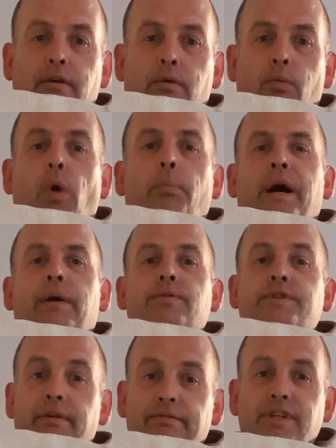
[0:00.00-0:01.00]

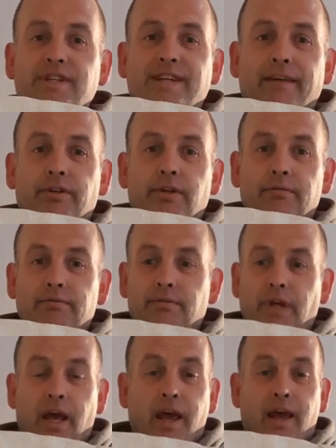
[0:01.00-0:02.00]
£1.77.
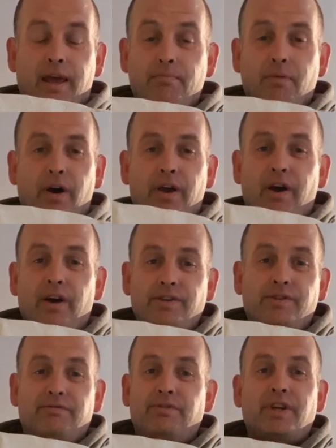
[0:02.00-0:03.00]
In my
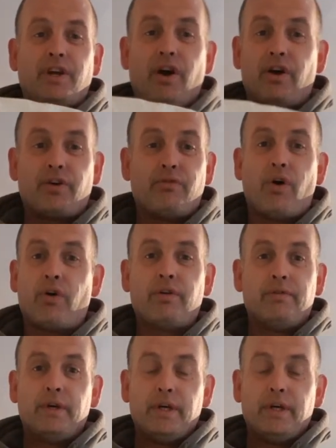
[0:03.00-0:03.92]
eyes, you can't go wrong.